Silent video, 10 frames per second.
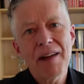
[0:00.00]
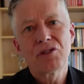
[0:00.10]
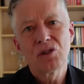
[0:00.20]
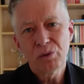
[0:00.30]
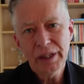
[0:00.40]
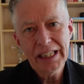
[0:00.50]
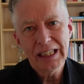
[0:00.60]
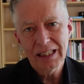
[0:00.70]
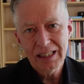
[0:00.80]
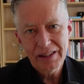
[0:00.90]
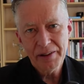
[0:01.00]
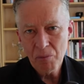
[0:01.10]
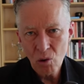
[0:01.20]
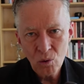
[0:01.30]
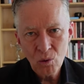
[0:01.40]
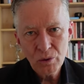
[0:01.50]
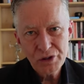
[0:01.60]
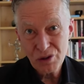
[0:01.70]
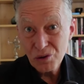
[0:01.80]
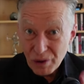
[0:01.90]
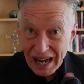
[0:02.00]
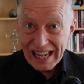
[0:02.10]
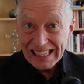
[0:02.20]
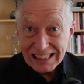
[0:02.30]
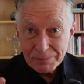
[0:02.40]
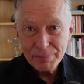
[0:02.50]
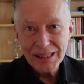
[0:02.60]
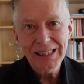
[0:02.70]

to read them all to grasp